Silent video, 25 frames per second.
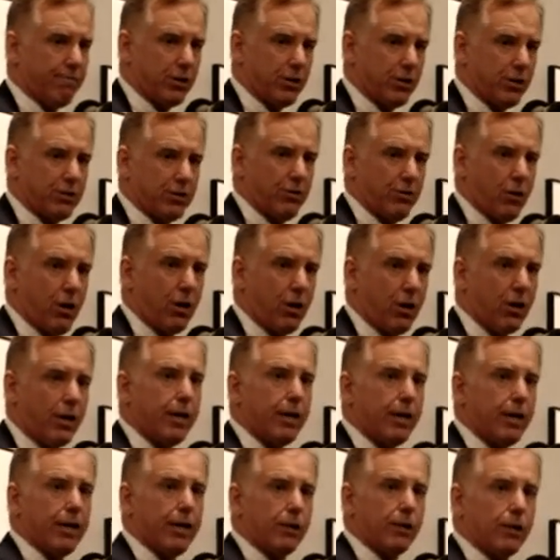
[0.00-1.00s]
First of
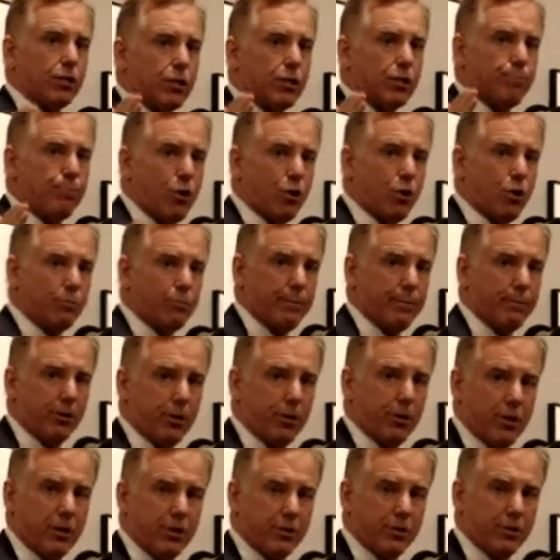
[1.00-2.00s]
all, it'll expose
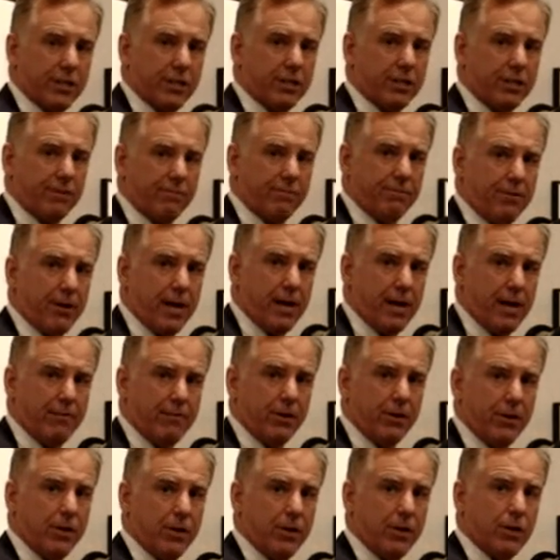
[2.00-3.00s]
people under
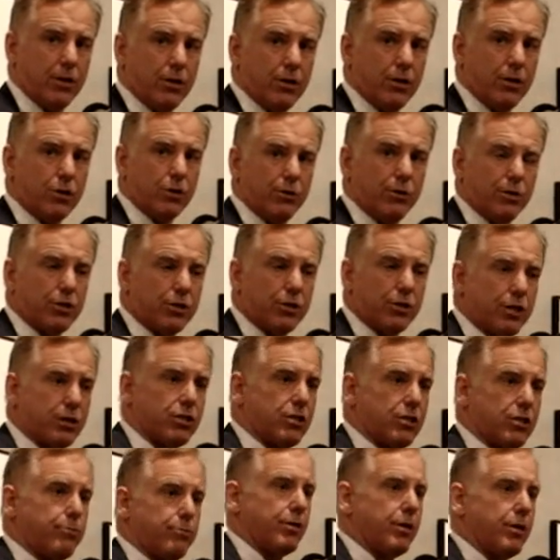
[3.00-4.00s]
65 to a
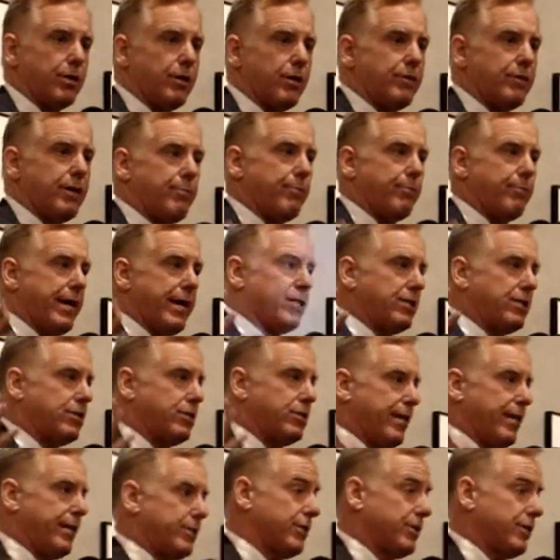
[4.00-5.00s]
system that makes
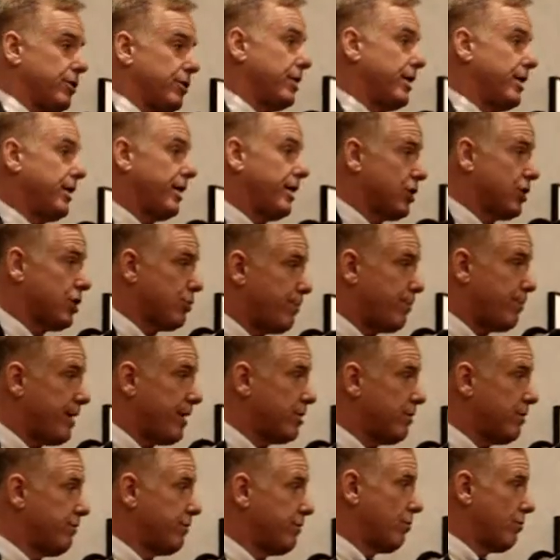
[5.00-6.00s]
sense. It's
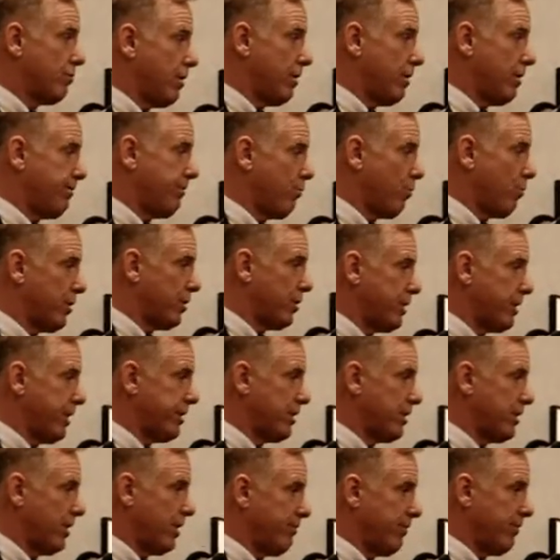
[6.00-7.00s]
inexpensive to run, 4
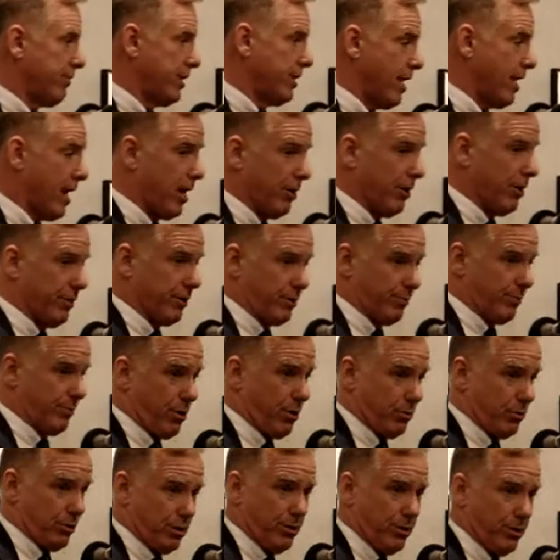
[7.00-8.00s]
cents on every dollar as
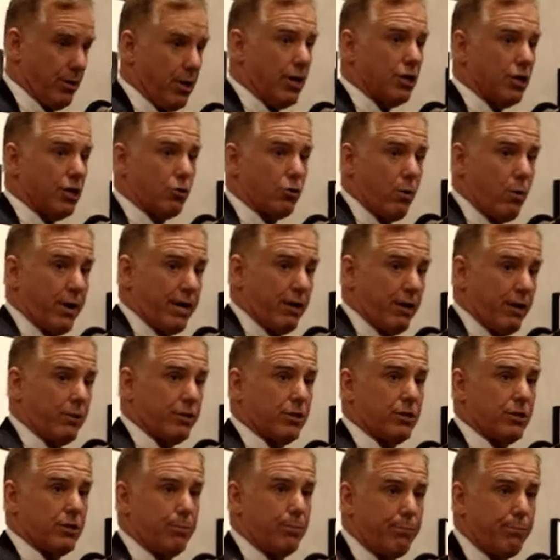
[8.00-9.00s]
opposed to 20,
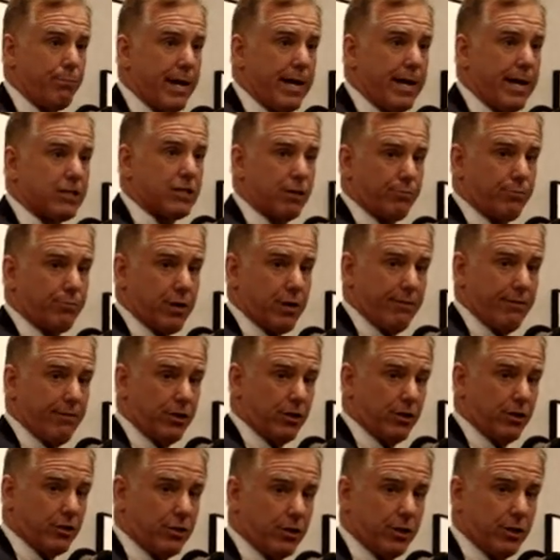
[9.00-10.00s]
which is the best the
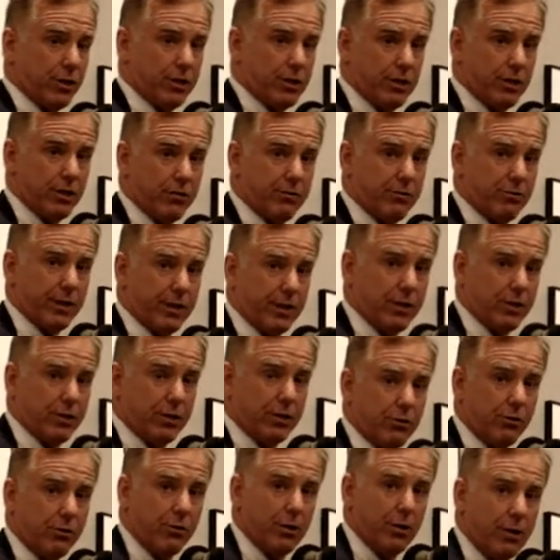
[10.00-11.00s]
private insurance industry can
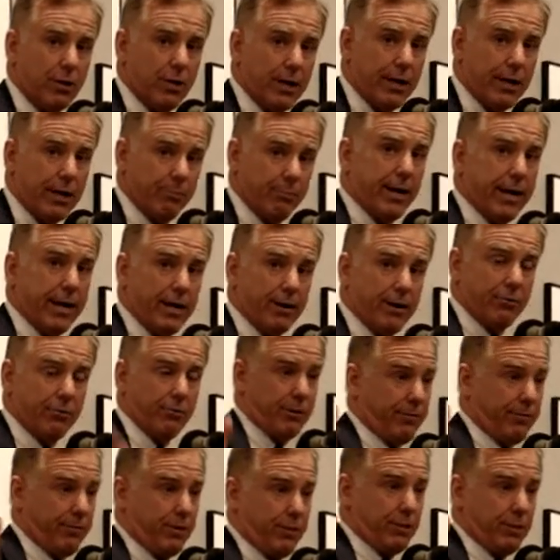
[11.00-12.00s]
do. And
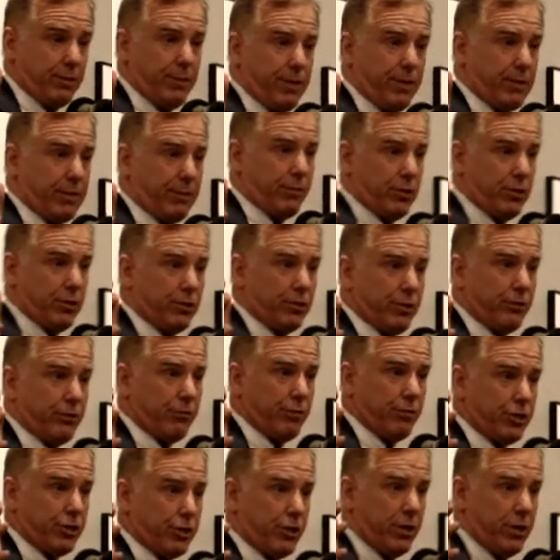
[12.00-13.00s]
many, it depends how much the
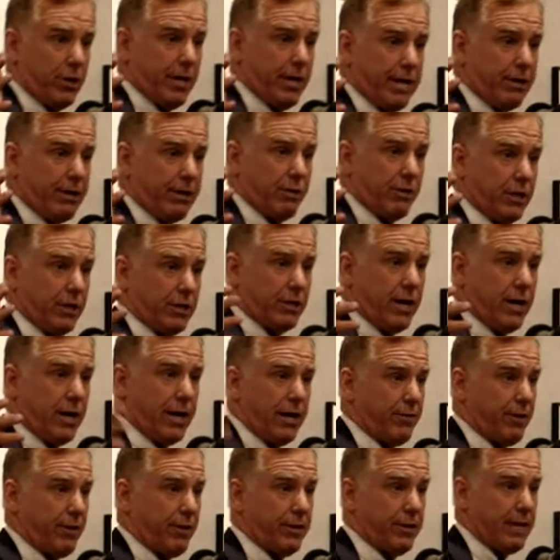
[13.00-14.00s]
return on equity is
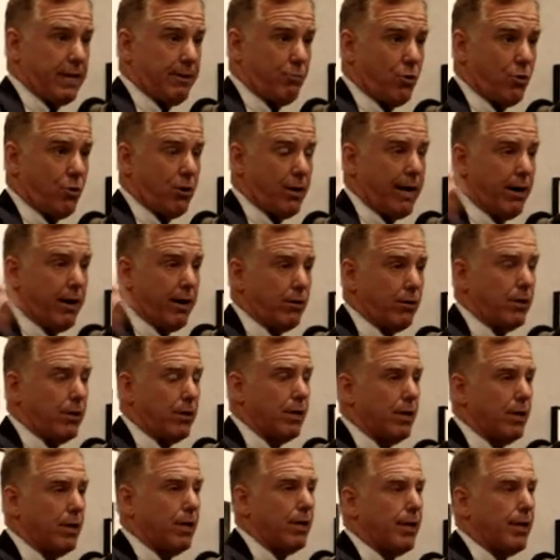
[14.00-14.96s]
higher, they take more out.